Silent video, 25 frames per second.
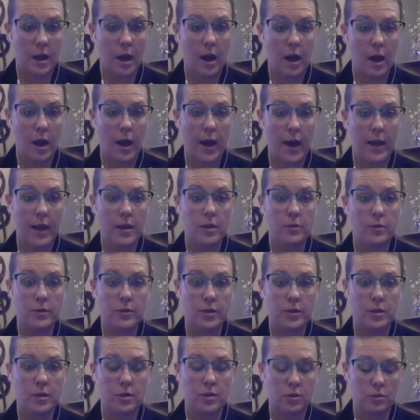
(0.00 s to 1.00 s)
I used
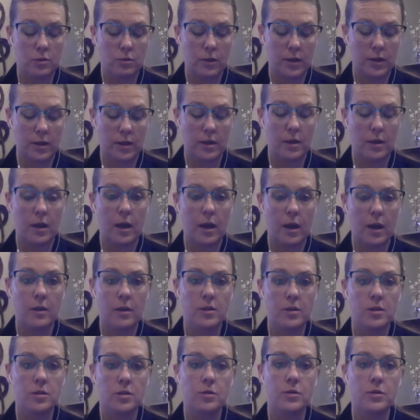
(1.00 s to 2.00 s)
to do with a
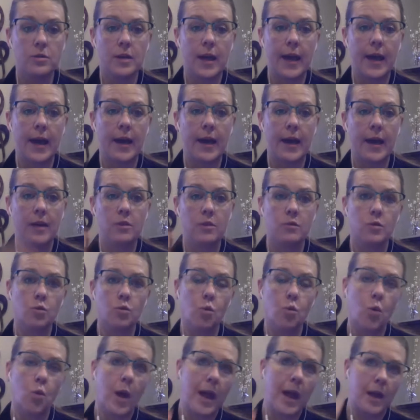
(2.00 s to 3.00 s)
student I had who's
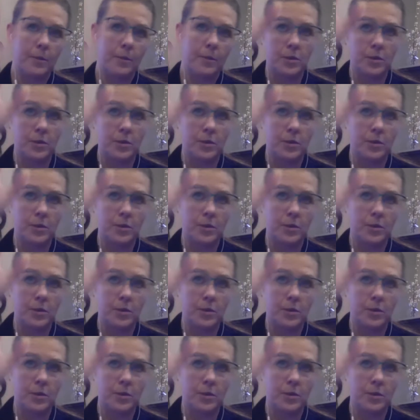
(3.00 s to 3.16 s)
way up